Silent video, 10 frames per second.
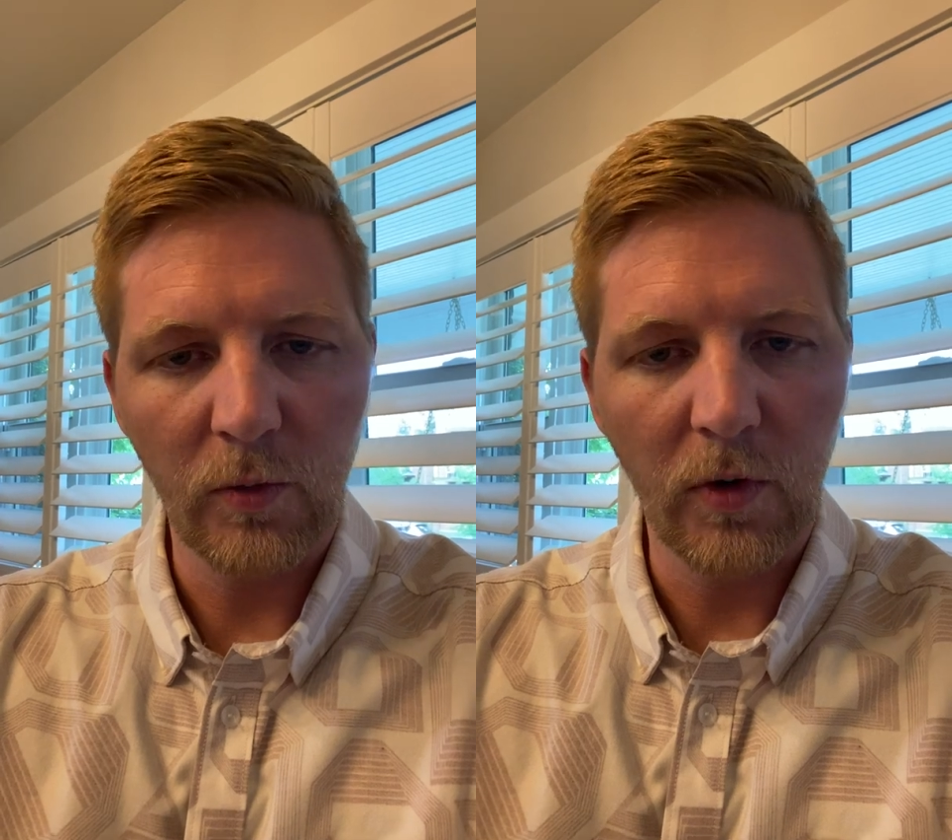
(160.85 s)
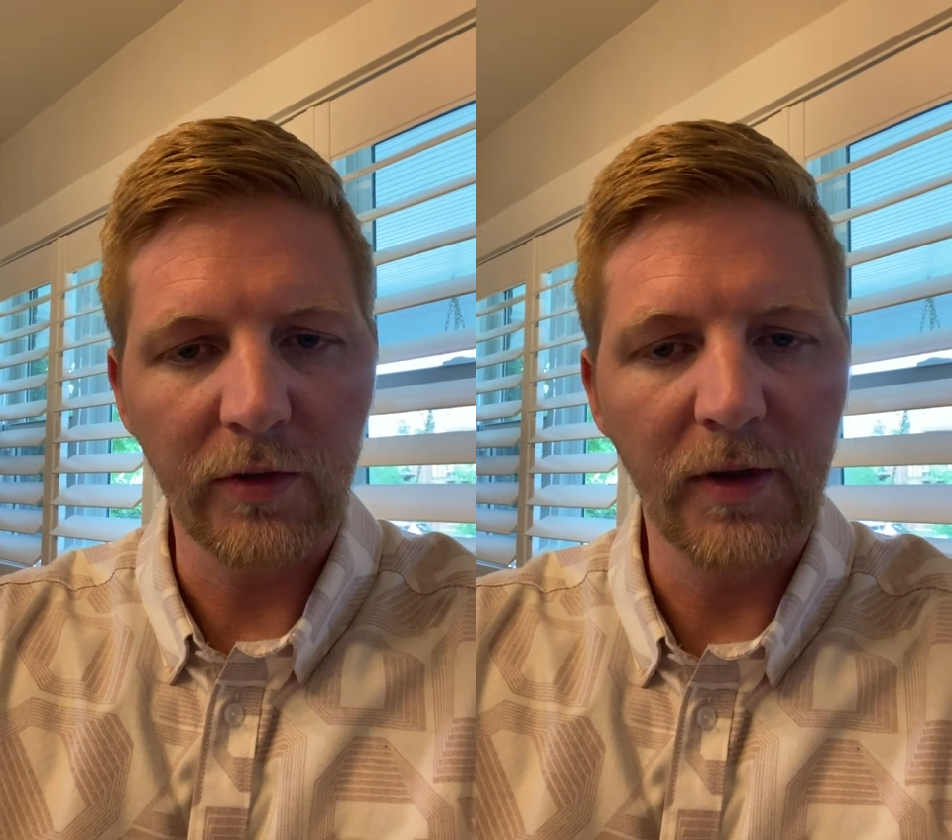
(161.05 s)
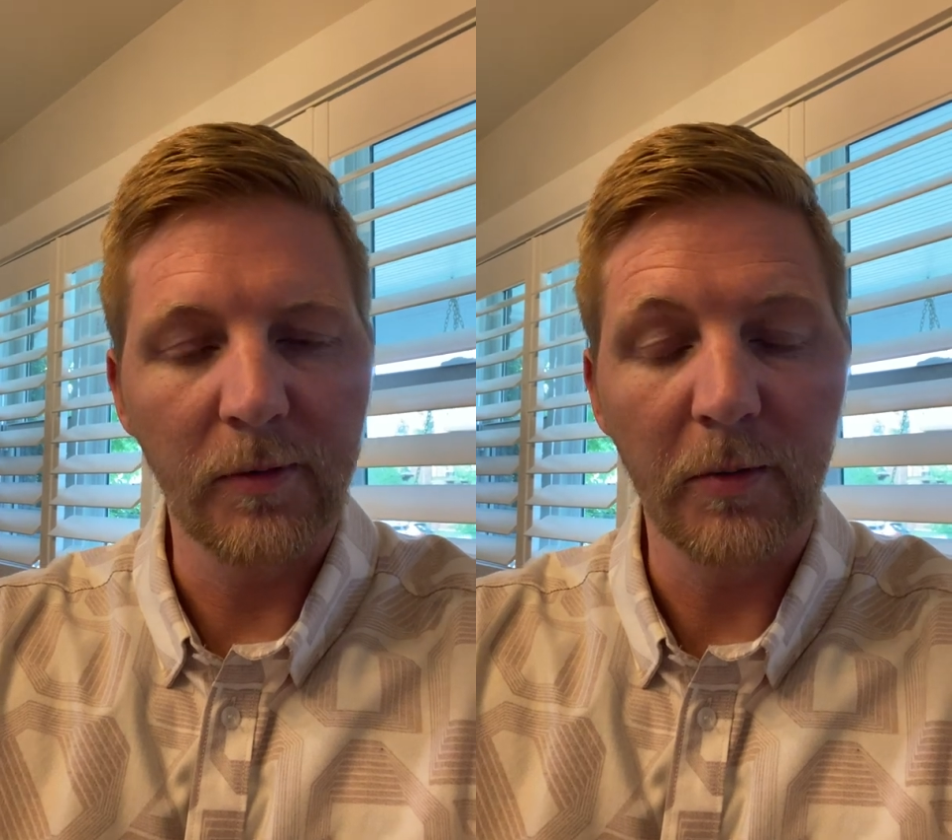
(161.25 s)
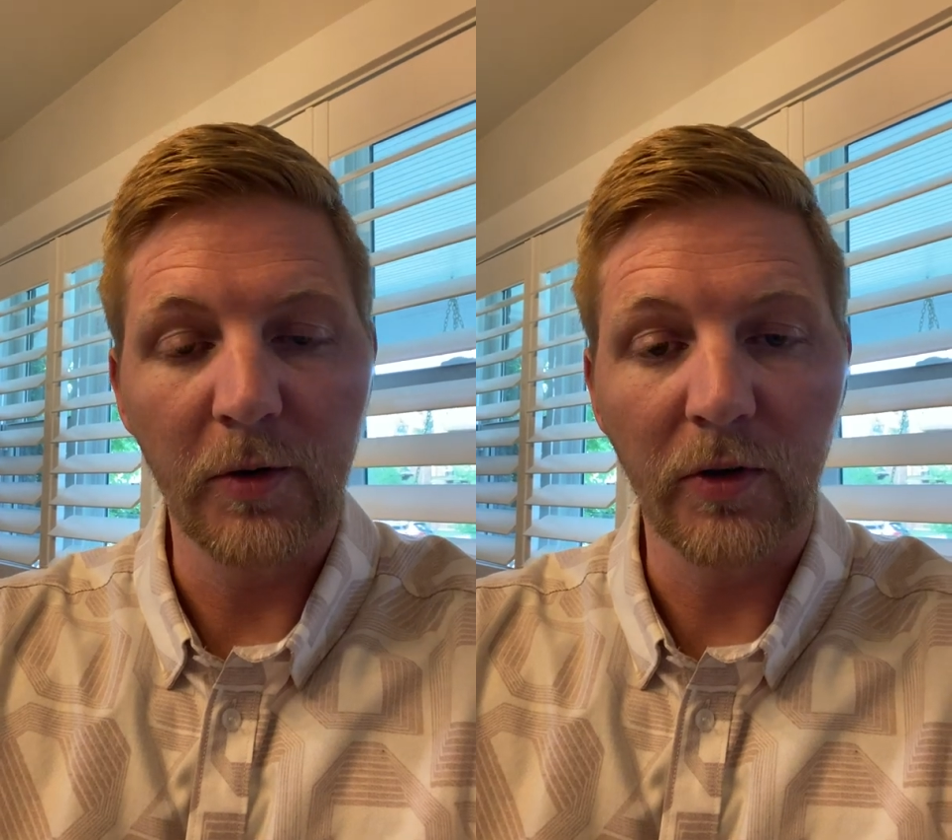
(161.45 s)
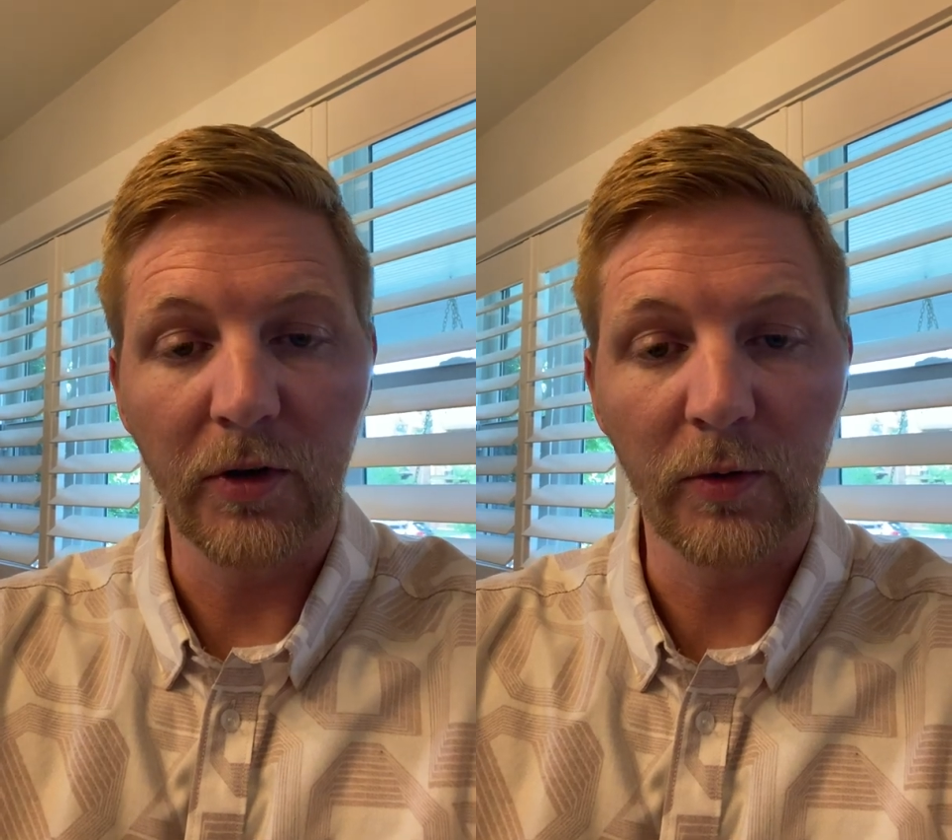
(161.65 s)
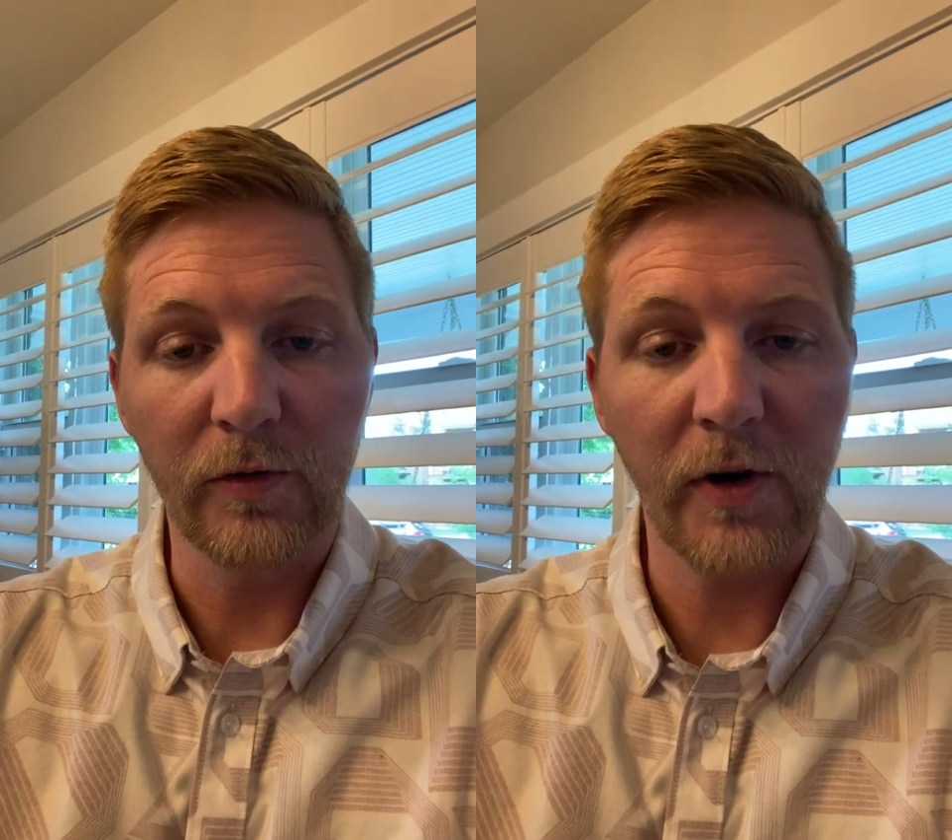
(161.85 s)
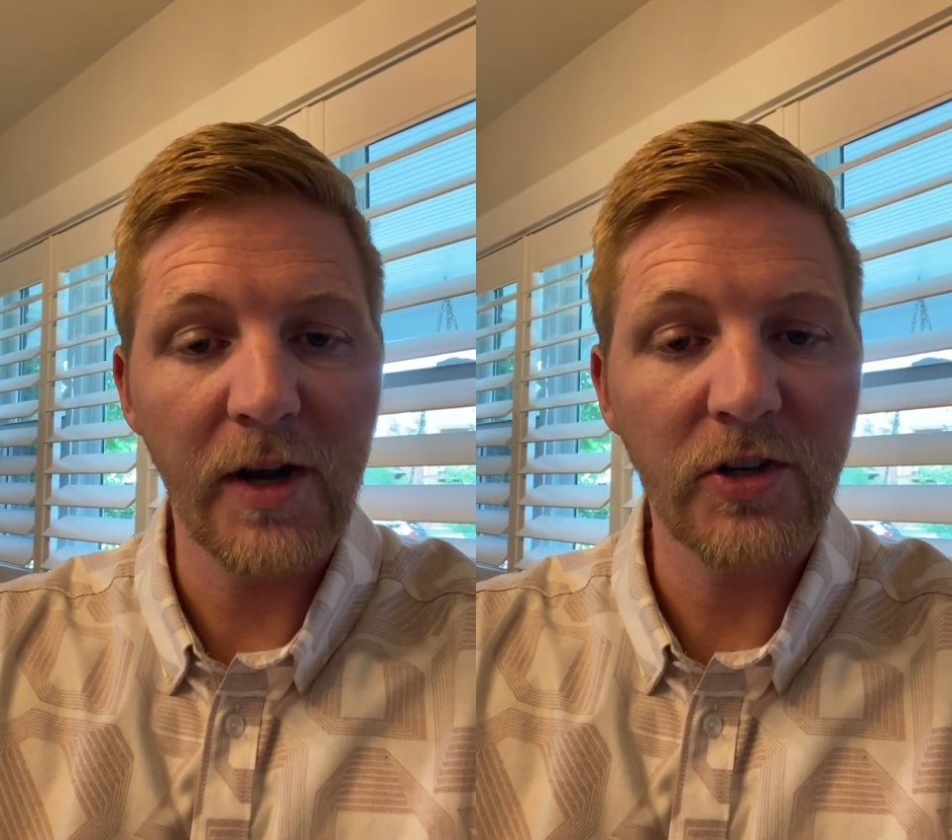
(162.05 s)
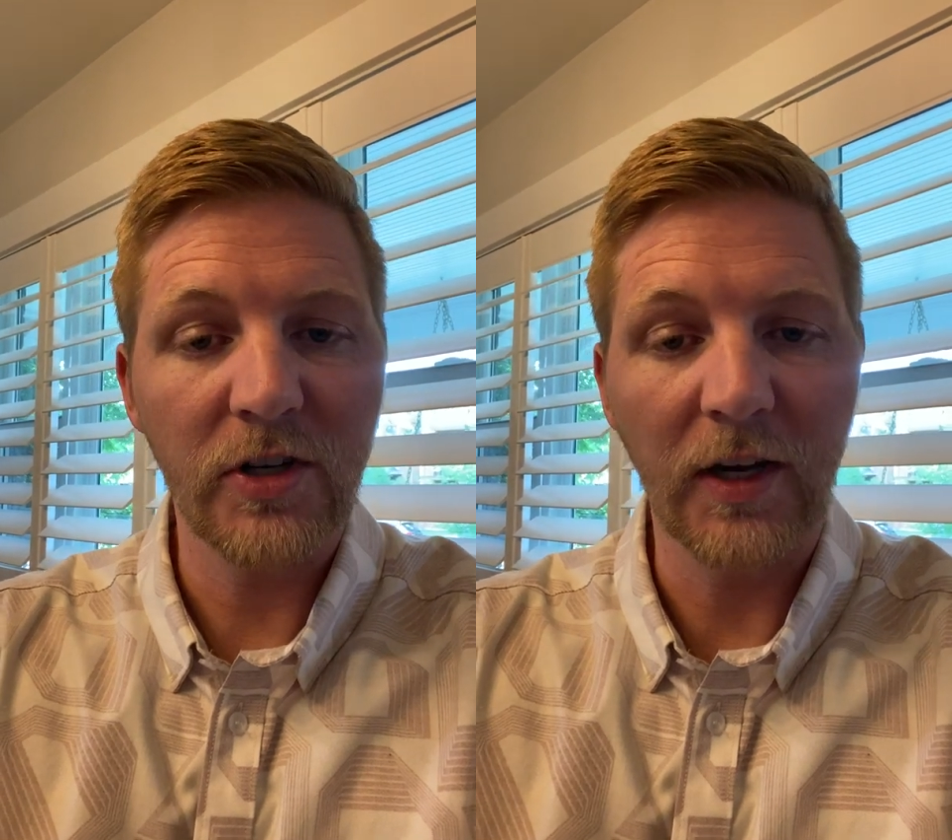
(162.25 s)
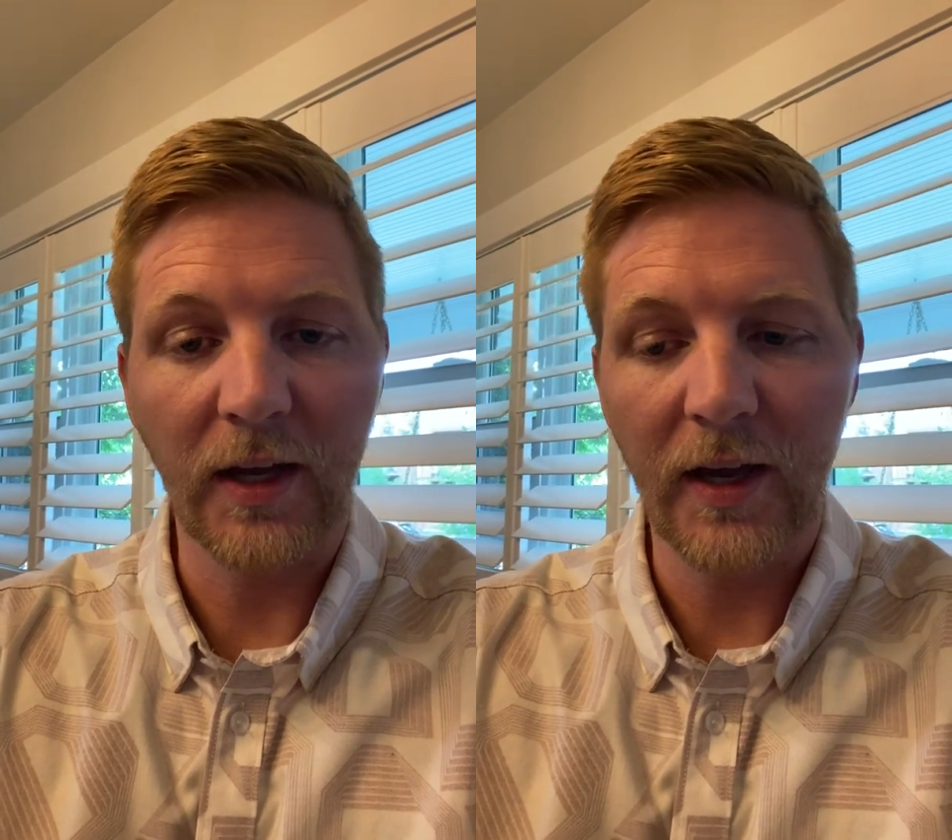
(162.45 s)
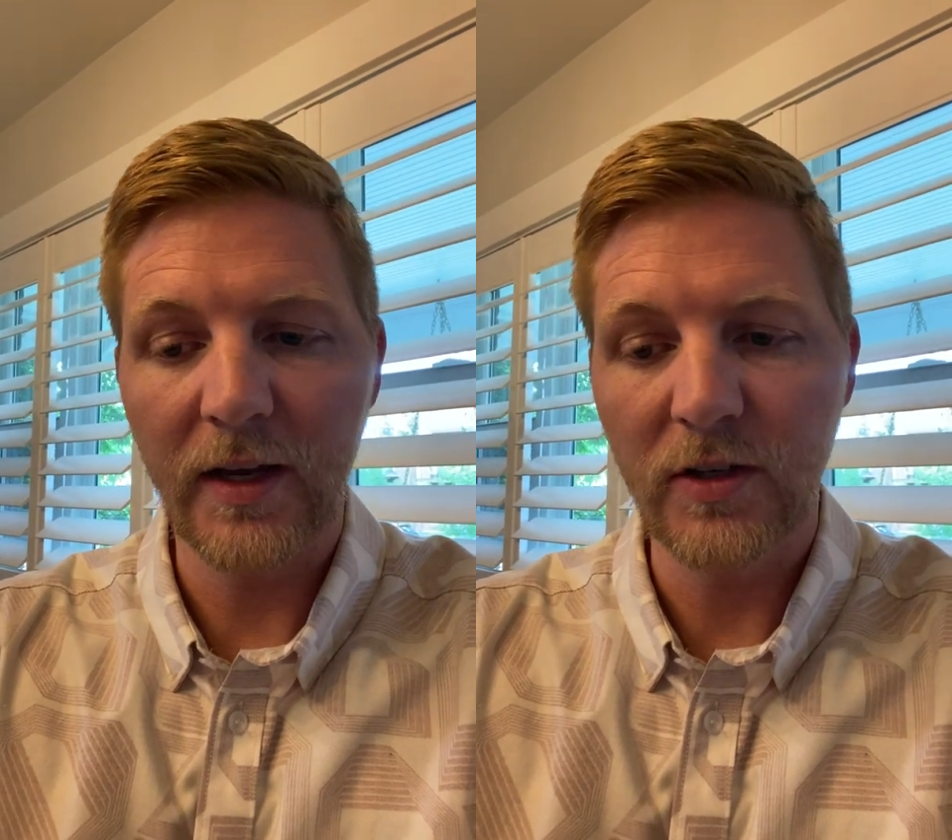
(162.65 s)
We want them to be really refreshed and
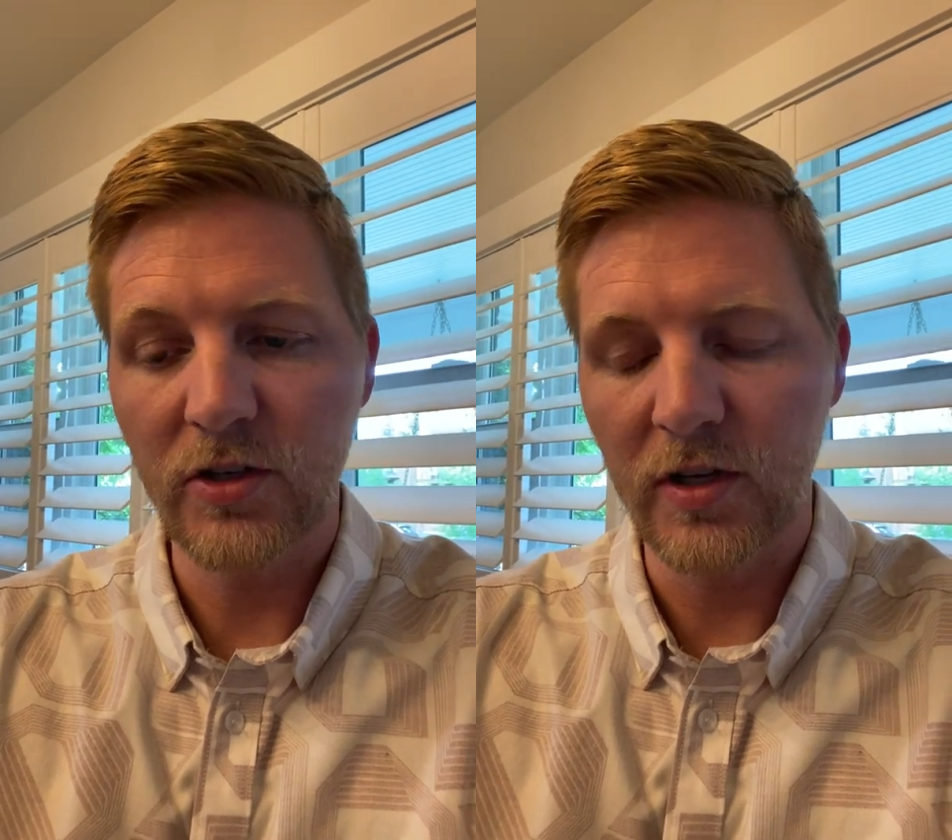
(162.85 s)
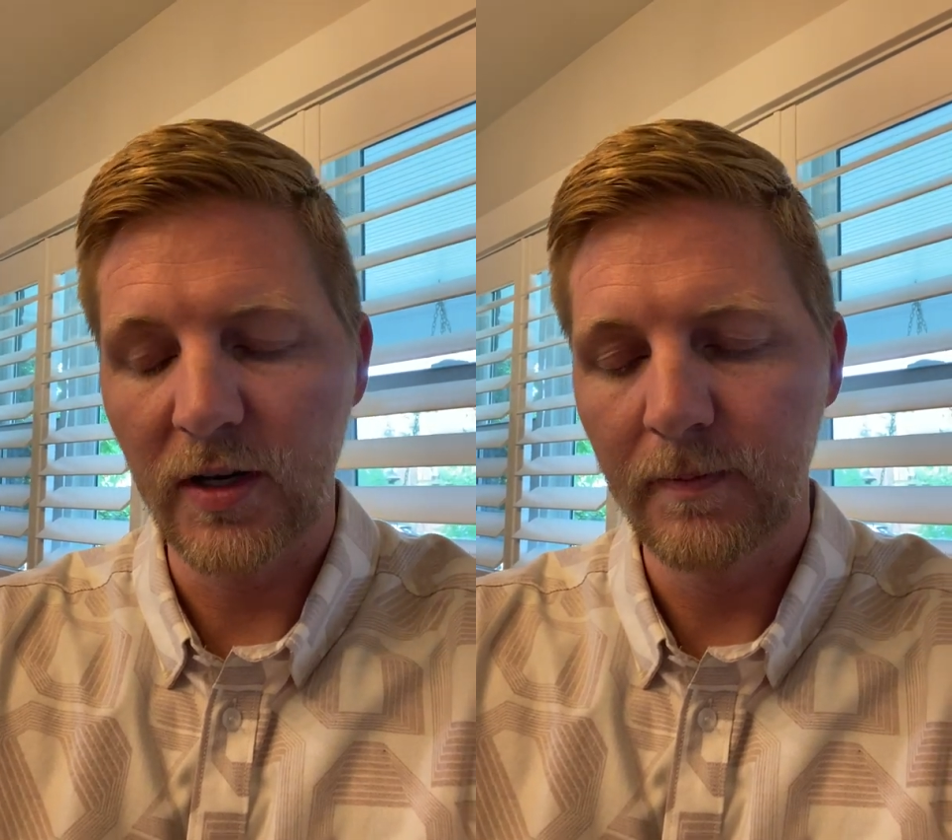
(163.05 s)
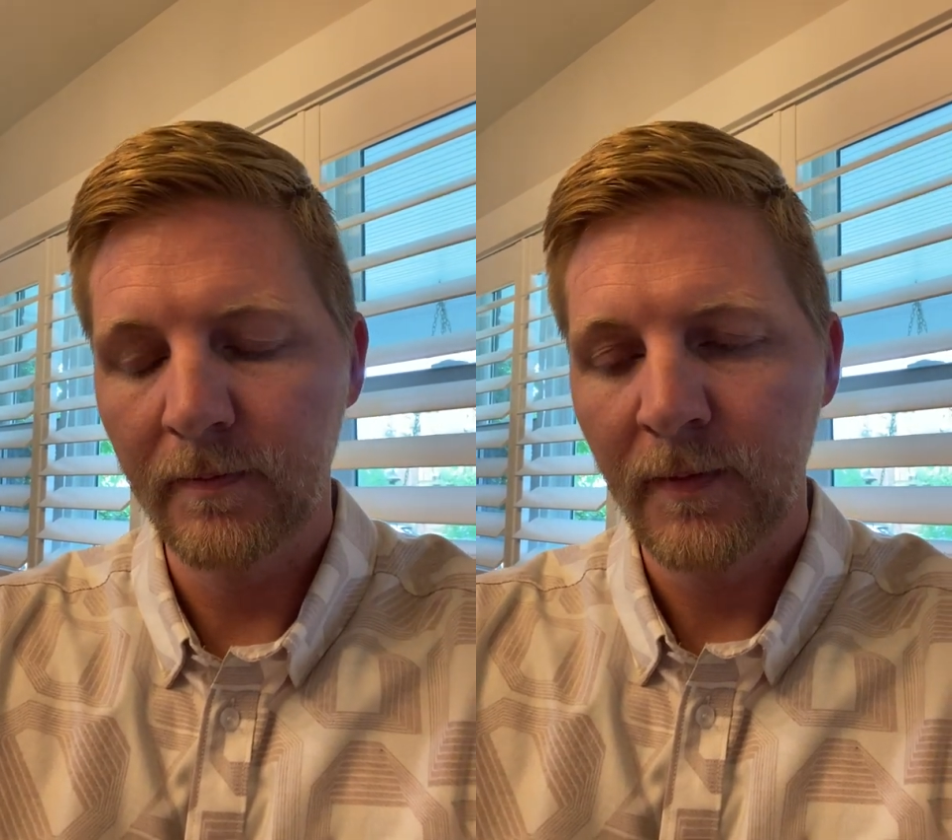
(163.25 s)
engaged. And